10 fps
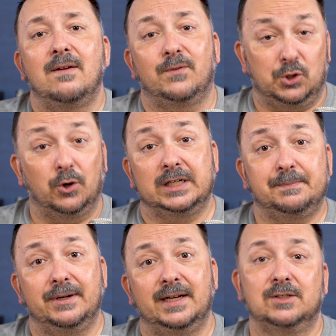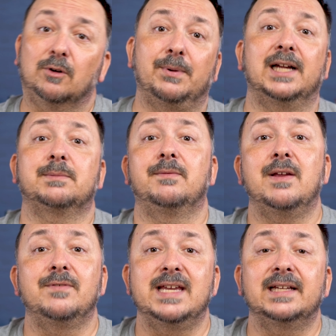for your experience, or possibly if
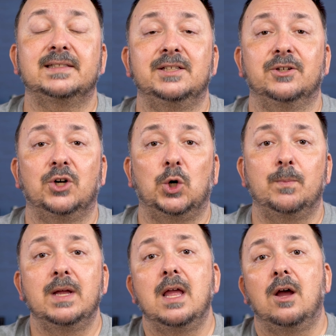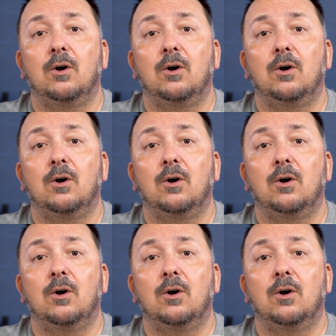you have guests at your home.